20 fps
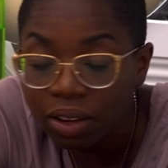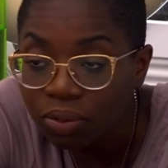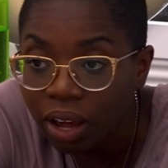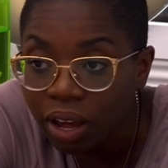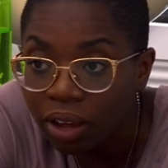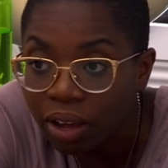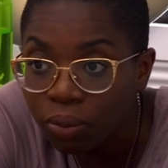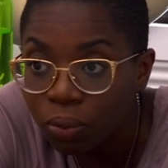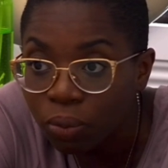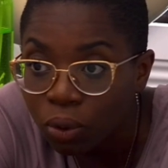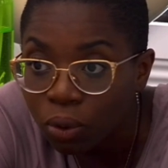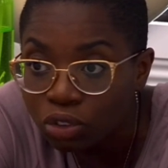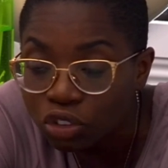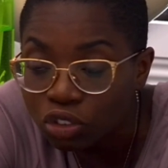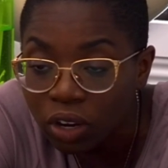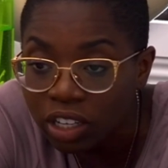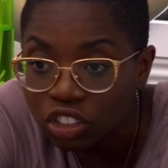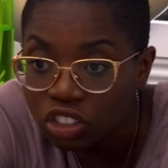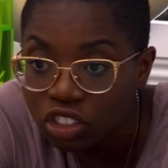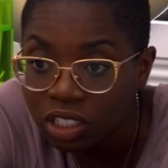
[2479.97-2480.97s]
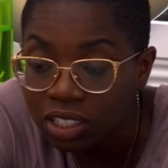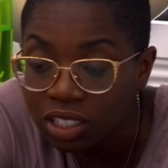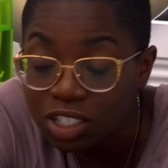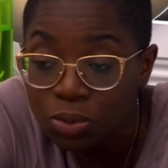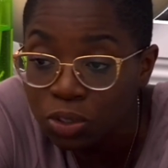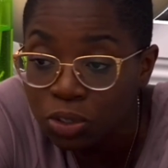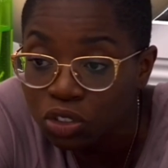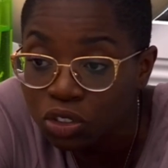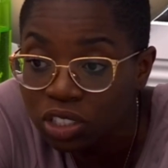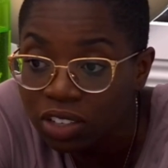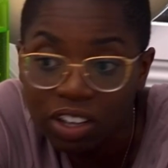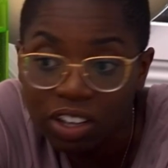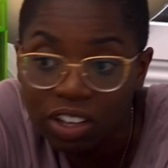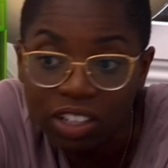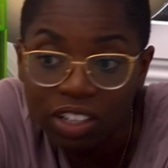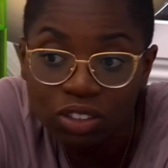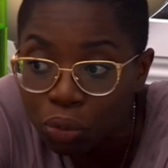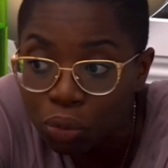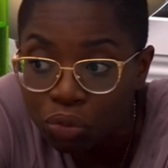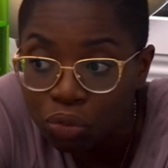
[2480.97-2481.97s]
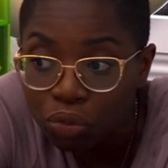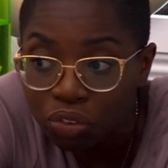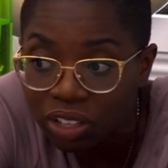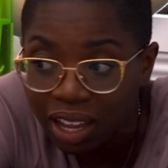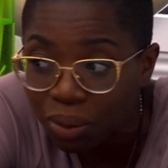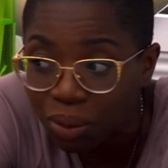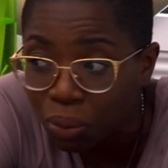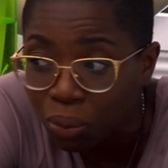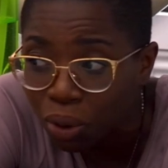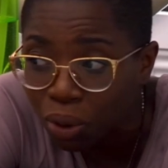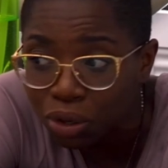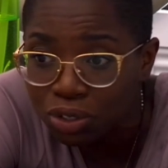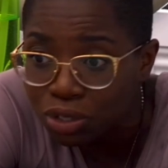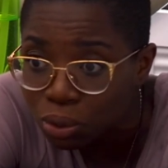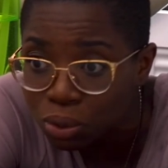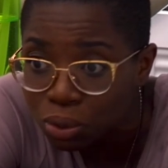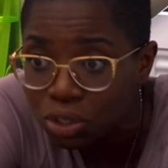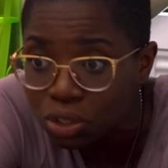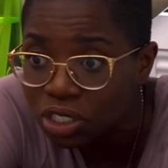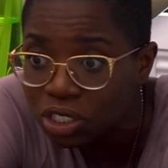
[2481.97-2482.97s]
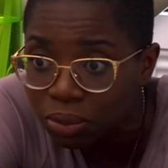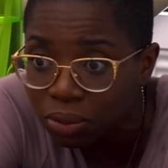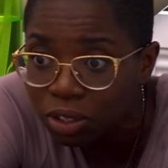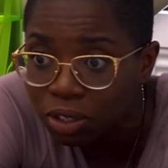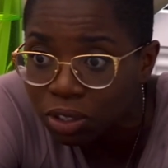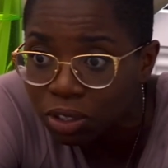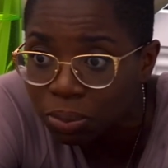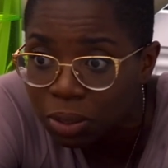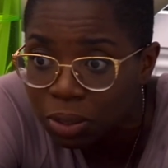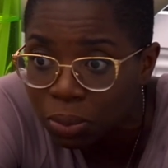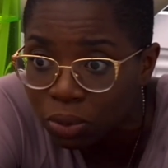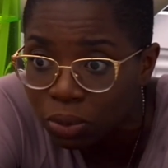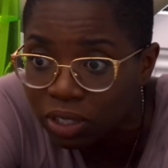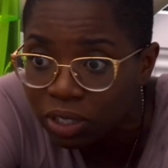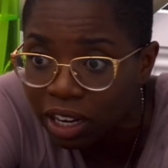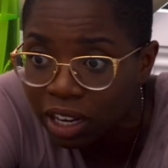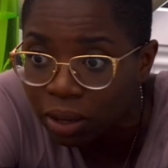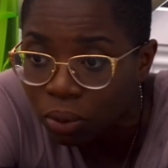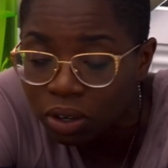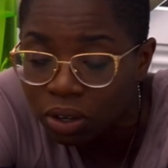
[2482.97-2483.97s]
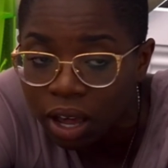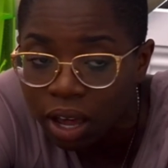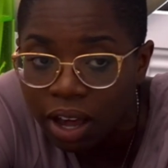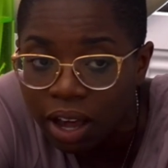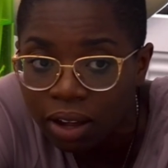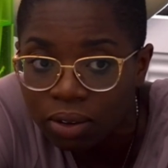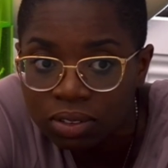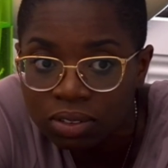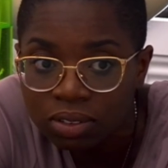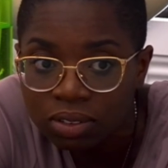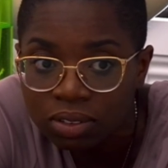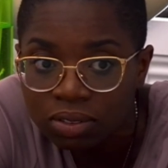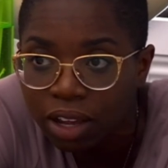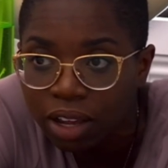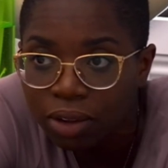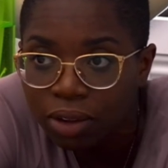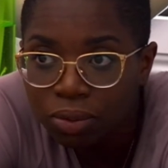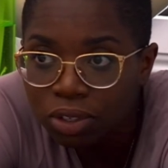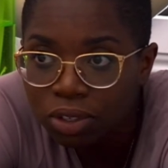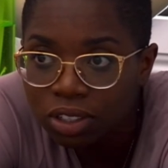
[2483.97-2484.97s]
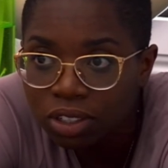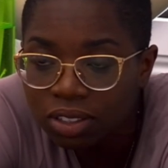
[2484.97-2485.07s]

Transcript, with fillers: I, I won't try shit, especially if I don't feel like I wanna associate with the people that I want out. I wouldn't.